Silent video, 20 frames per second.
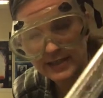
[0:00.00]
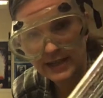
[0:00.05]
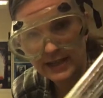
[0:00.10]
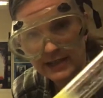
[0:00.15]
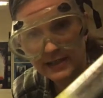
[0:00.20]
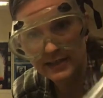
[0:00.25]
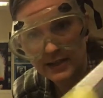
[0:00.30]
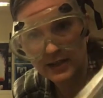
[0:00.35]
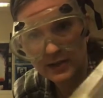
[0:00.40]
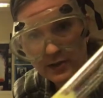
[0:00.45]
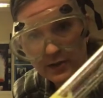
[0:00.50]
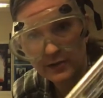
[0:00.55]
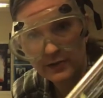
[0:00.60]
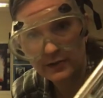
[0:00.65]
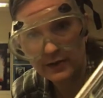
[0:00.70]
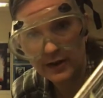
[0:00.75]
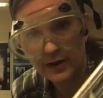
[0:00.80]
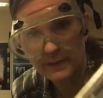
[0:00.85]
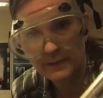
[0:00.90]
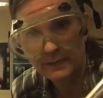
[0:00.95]
I can tell you
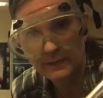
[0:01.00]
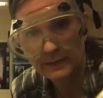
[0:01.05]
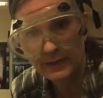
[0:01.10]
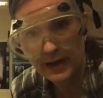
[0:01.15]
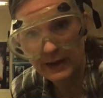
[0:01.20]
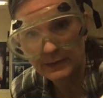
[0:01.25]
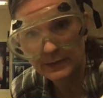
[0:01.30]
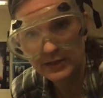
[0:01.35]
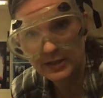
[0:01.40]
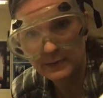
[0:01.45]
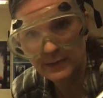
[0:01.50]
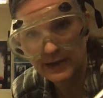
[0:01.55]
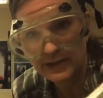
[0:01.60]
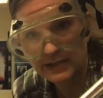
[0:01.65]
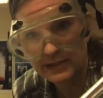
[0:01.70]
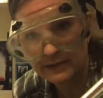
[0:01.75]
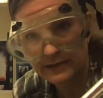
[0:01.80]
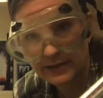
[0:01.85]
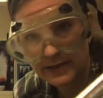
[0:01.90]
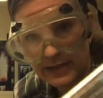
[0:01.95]
from my
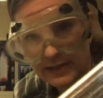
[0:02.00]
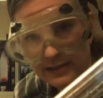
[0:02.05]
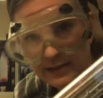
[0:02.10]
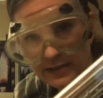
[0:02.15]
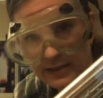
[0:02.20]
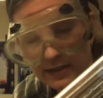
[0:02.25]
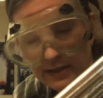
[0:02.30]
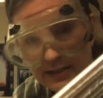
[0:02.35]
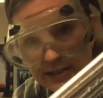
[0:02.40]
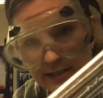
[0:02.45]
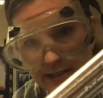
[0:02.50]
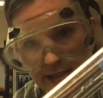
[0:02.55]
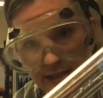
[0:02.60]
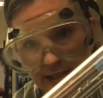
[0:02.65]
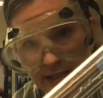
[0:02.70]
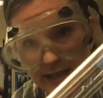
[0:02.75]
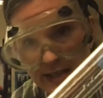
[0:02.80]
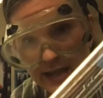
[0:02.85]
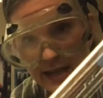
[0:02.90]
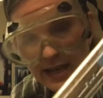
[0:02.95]
perspective, in case it's hard to
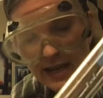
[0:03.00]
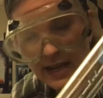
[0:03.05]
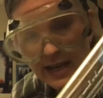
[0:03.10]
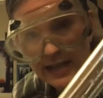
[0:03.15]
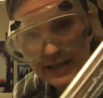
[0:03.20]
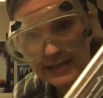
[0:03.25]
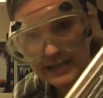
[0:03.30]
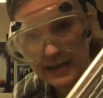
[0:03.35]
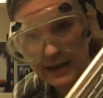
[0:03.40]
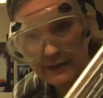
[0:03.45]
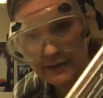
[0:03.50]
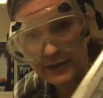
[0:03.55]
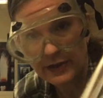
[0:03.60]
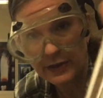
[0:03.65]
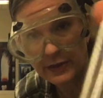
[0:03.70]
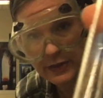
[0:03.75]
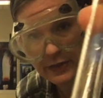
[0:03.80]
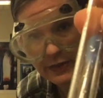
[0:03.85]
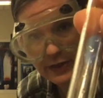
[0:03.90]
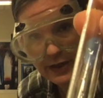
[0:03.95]
see, it's definitely
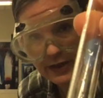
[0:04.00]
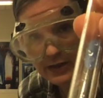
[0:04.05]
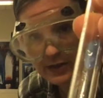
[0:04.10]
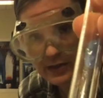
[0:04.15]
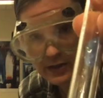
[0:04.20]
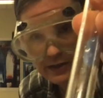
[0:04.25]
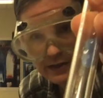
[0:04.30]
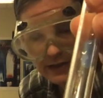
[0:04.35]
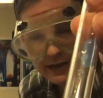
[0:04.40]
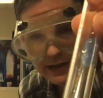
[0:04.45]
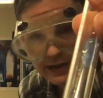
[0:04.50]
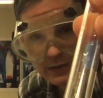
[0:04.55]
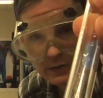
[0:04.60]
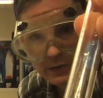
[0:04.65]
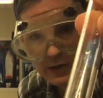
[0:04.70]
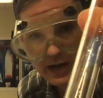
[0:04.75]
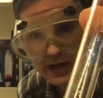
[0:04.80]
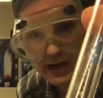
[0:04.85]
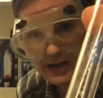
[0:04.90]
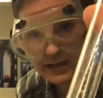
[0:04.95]
thicker than it
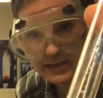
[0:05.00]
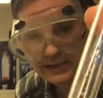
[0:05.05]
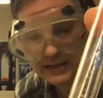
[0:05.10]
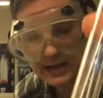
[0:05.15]
was.